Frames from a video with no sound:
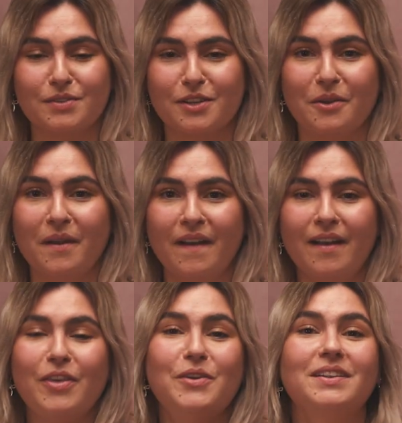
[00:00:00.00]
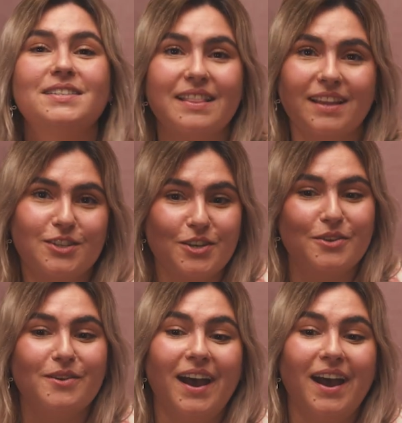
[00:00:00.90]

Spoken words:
So you can send that to